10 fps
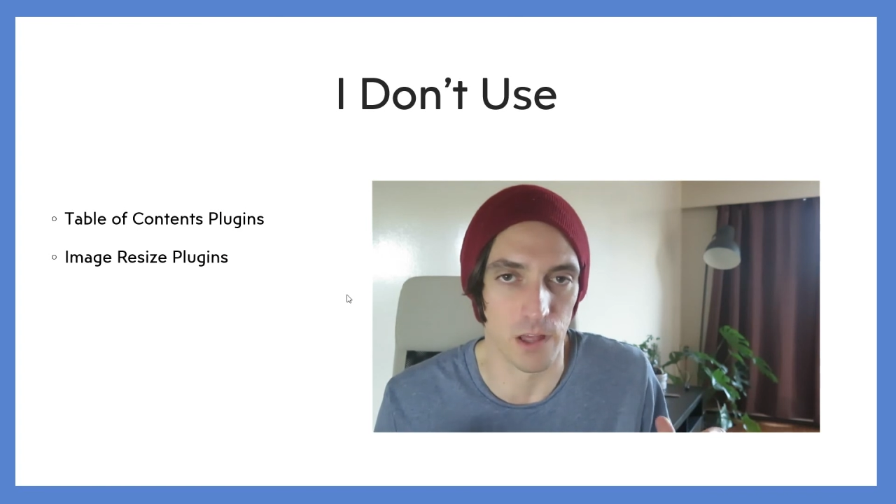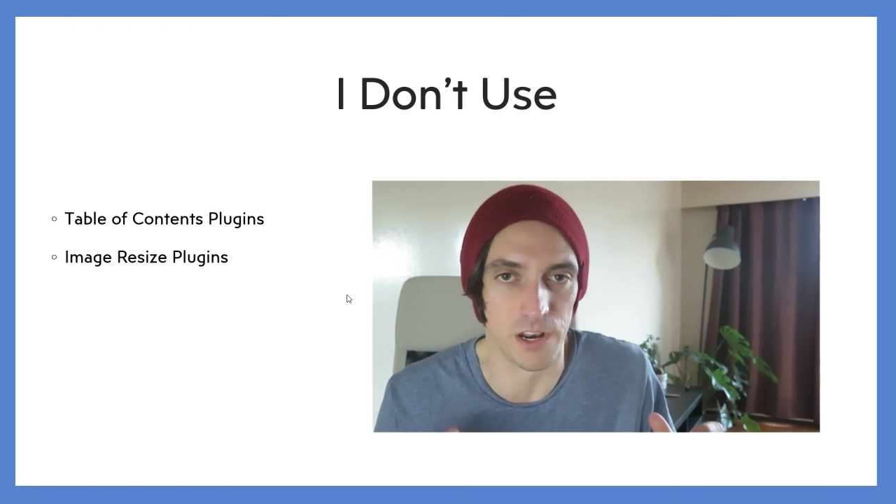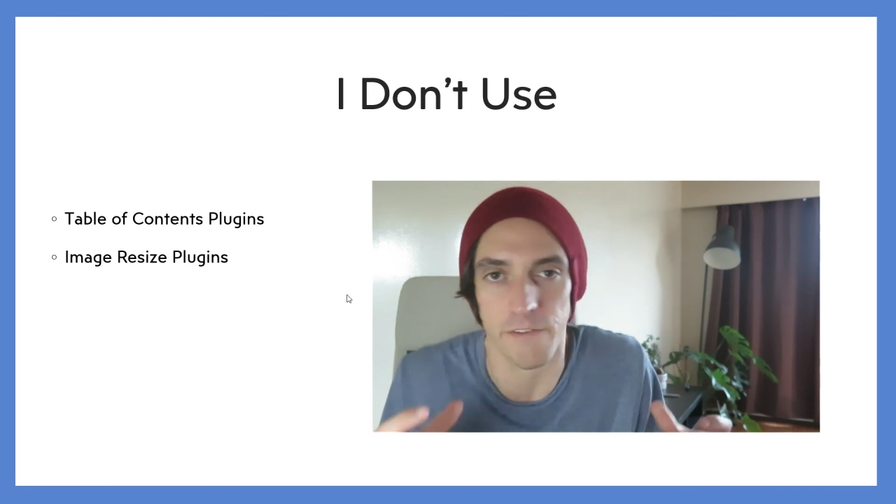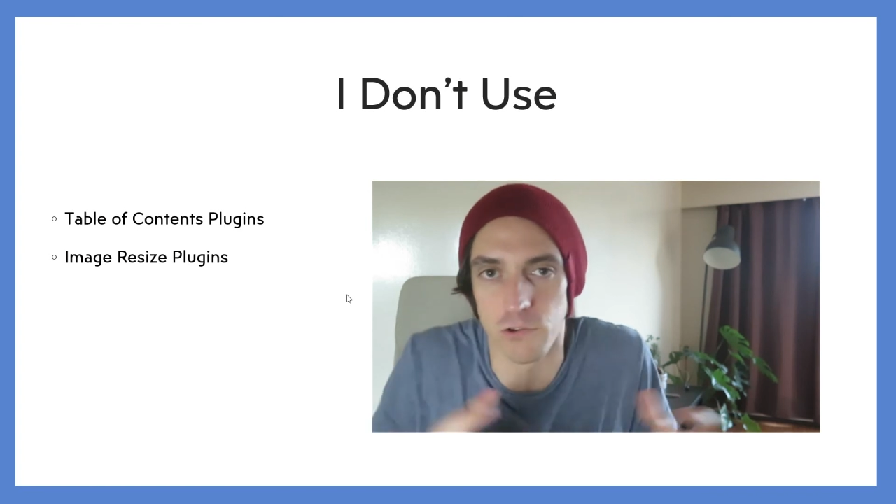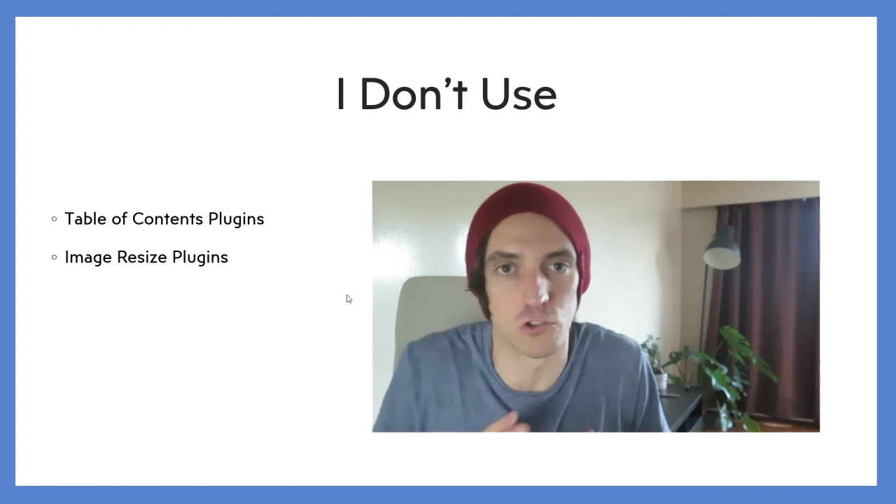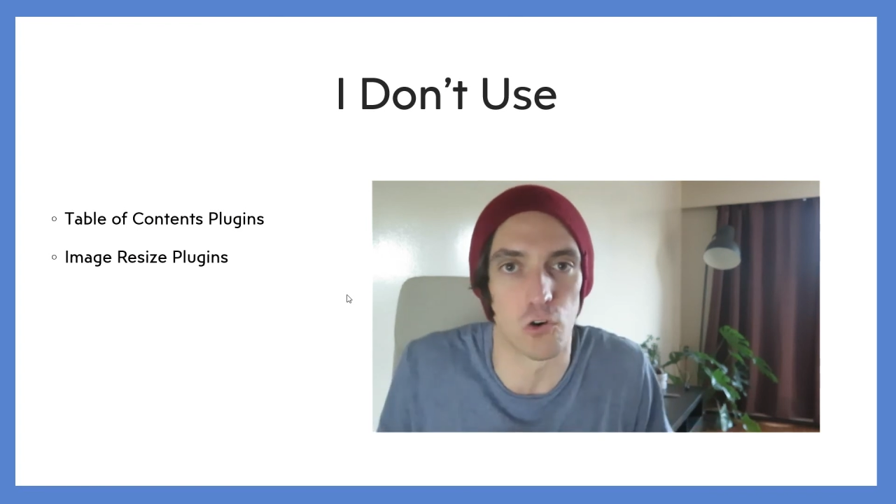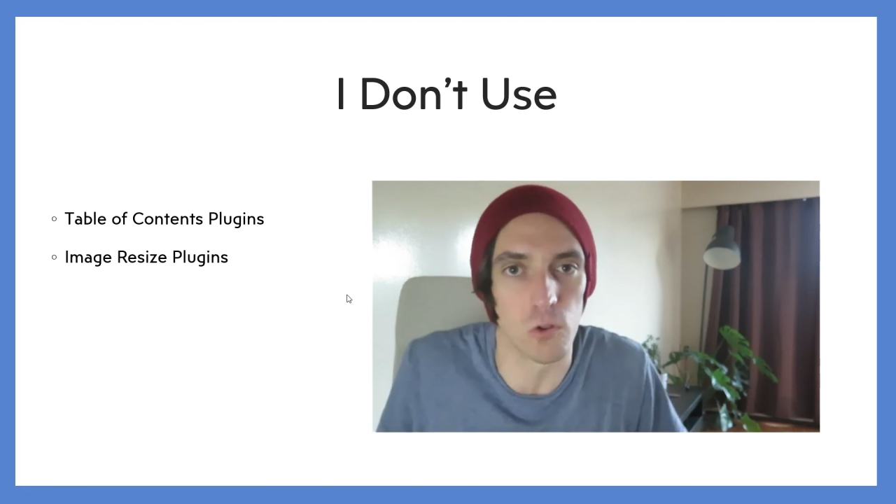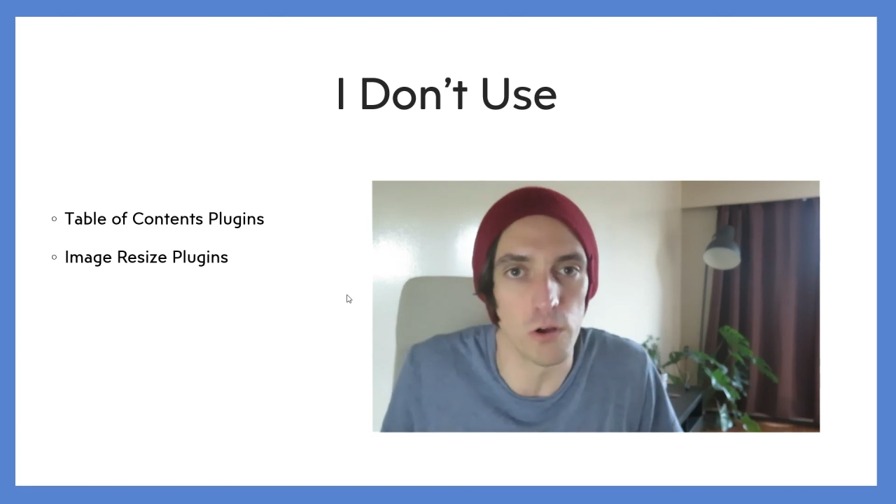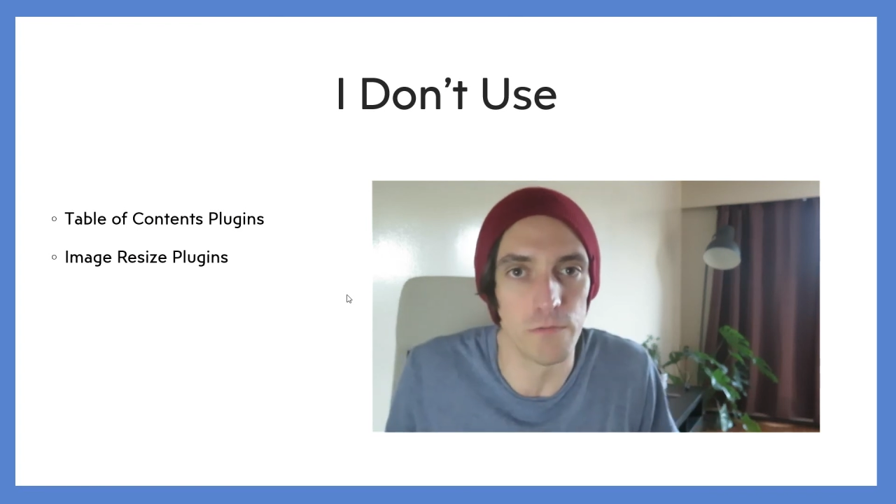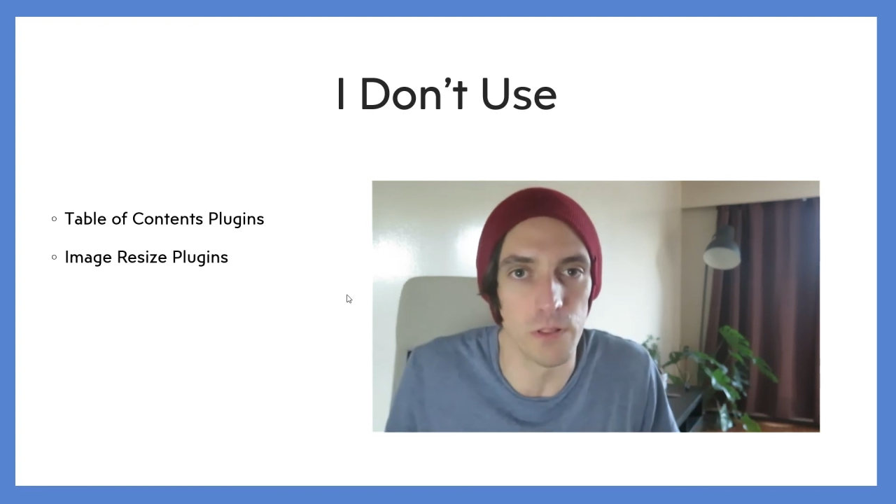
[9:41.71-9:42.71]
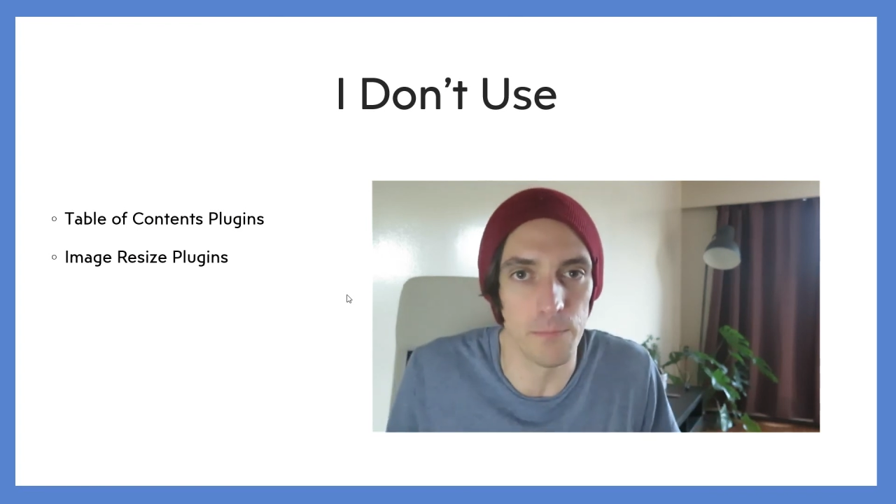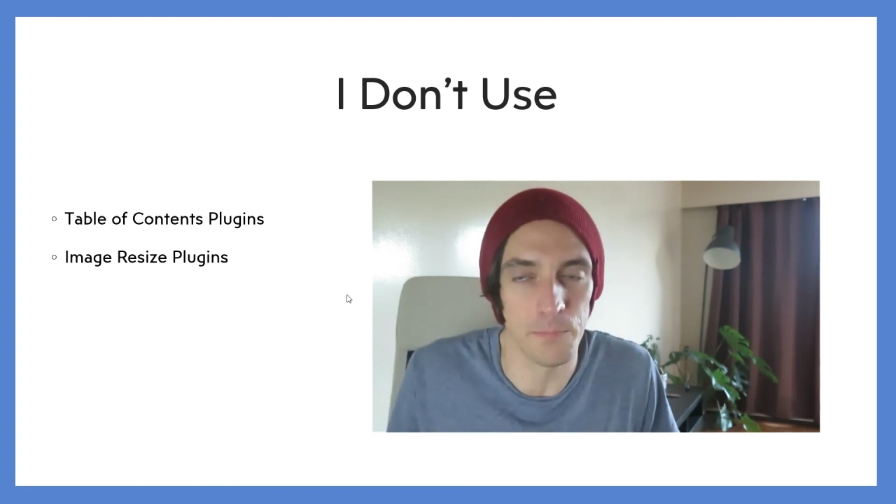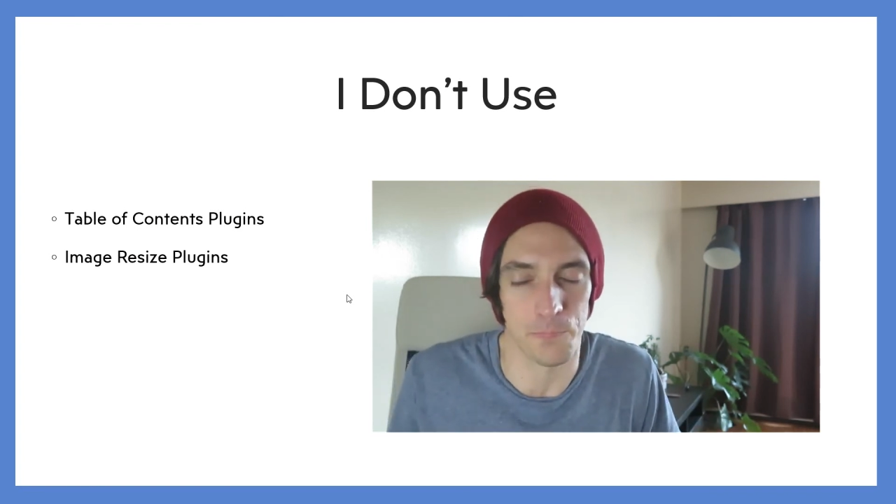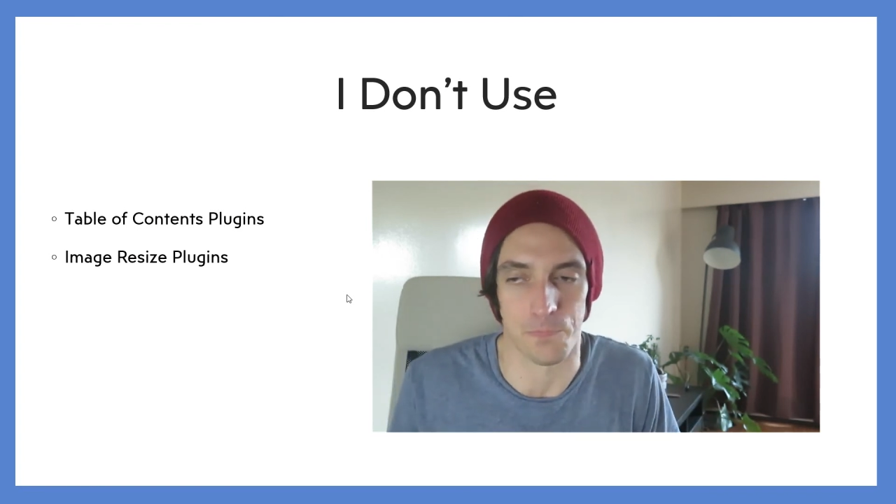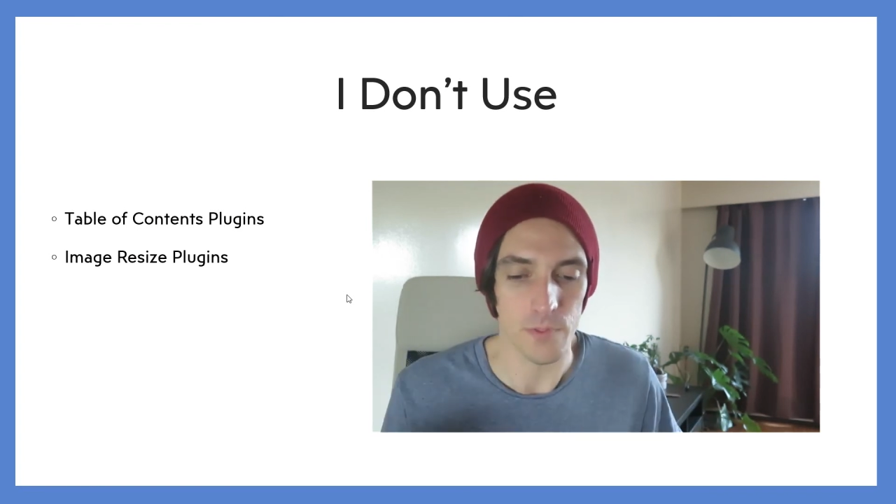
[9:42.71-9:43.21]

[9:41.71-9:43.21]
enough control over them.